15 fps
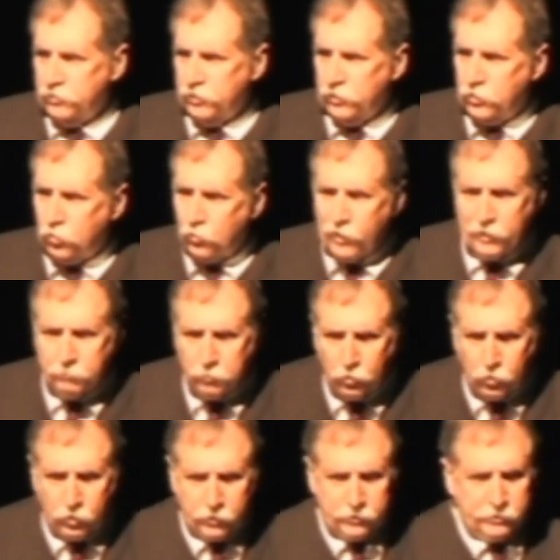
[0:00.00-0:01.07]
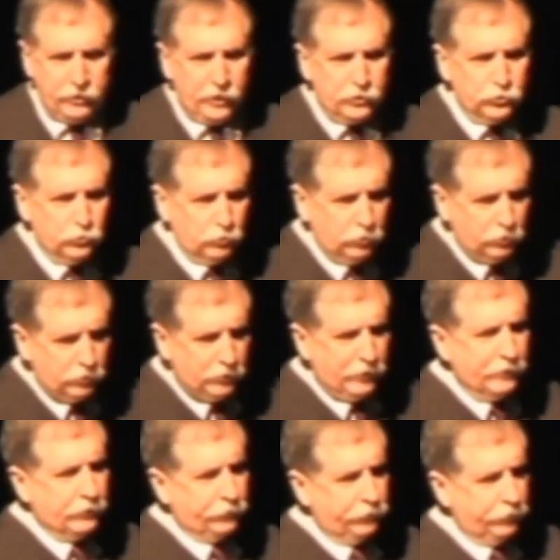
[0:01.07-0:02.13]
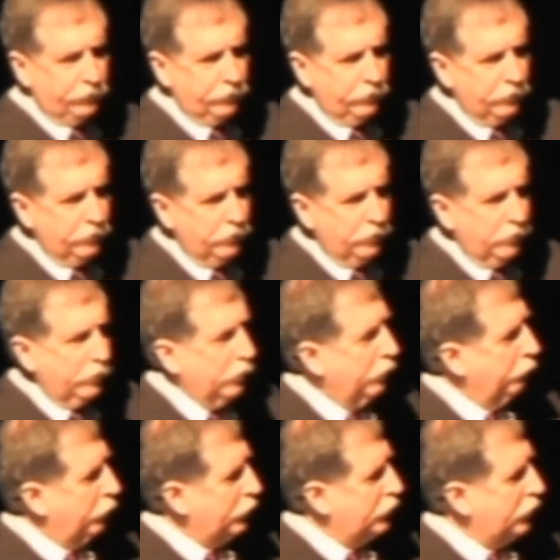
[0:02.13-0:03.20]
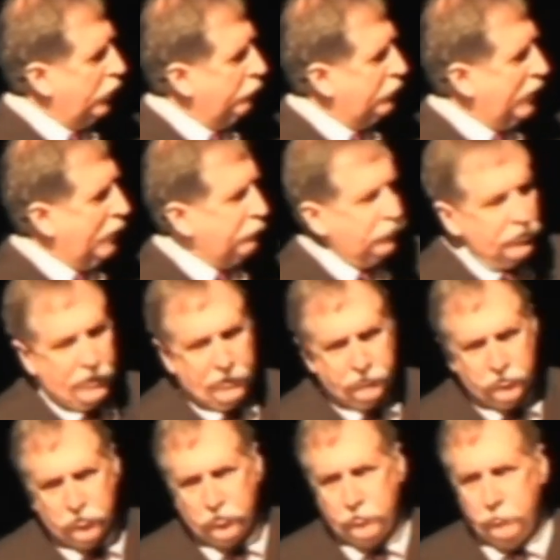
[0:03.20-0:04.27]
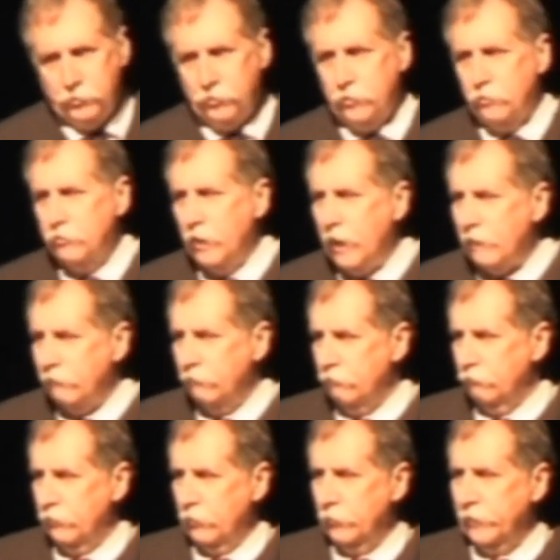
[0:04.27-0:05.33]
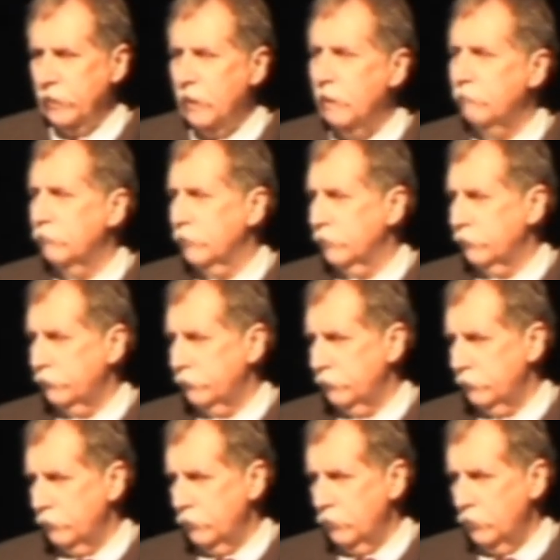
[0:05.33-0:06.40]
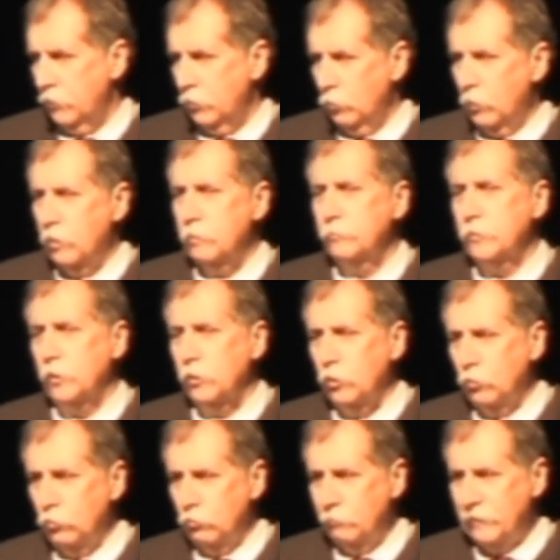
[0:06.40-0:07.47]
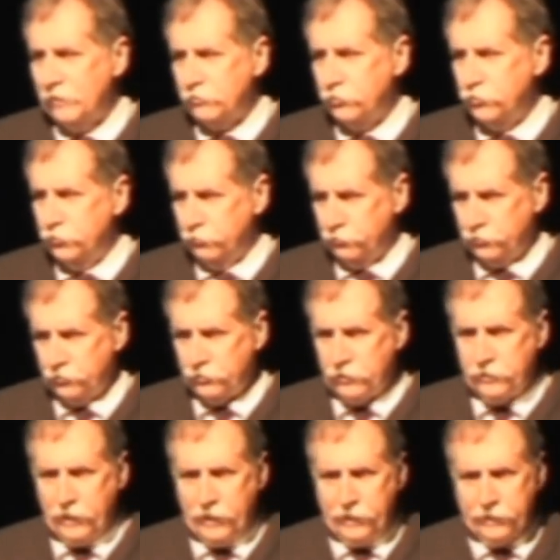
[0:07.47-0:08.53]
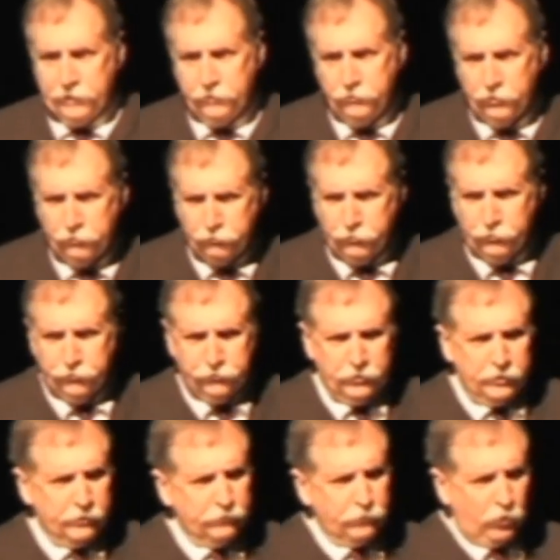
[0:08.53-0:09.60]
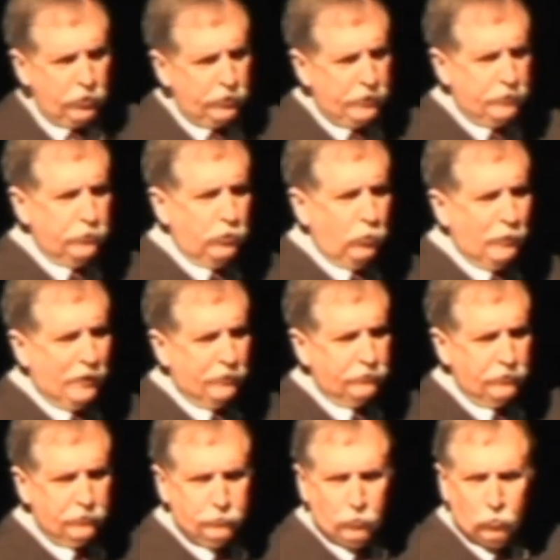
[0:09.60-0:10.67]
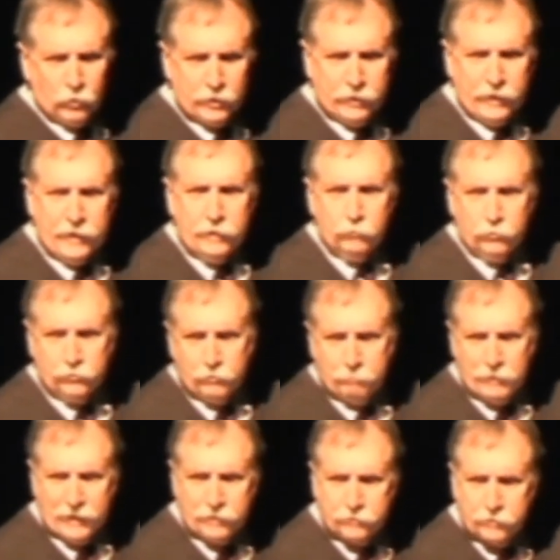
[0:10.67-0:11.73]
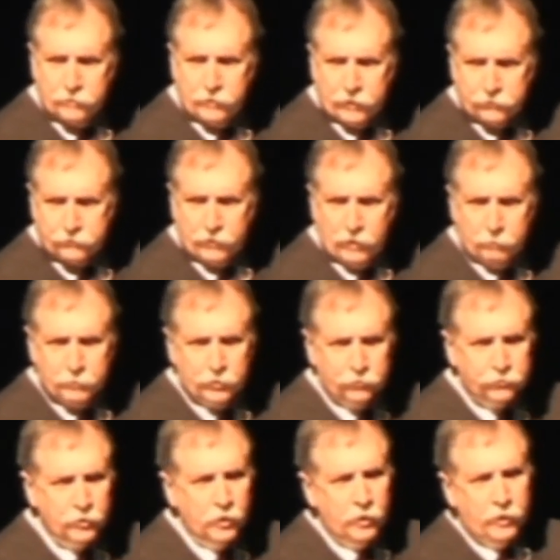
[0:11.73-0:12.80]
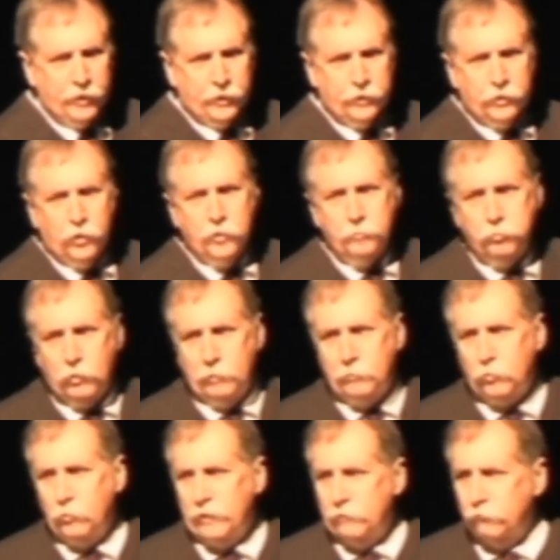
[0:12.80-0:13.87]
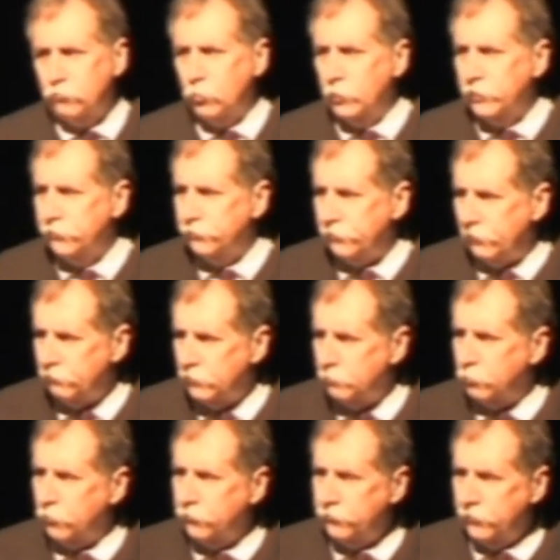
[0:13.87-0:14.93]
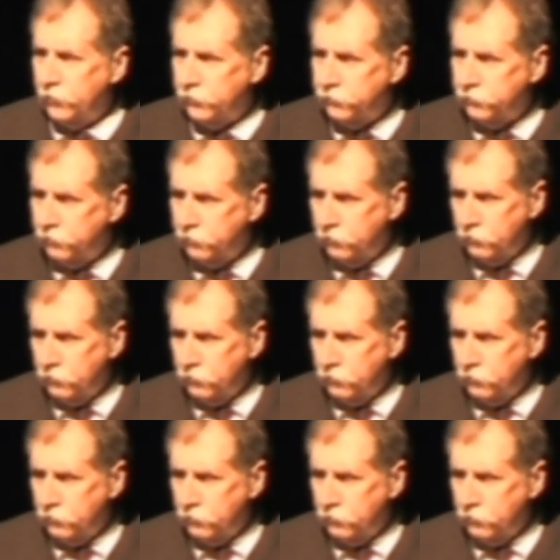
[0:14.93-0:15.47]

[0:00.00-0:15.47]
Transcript: this incredible architectural legacy. But sometimes the assets of the community are not very obvious. Welcome to Lowell, Massachusetts, a dying industrial city. Thought it had no assets, but what it had was abandoned textile mills and an unemployment rate of 27%.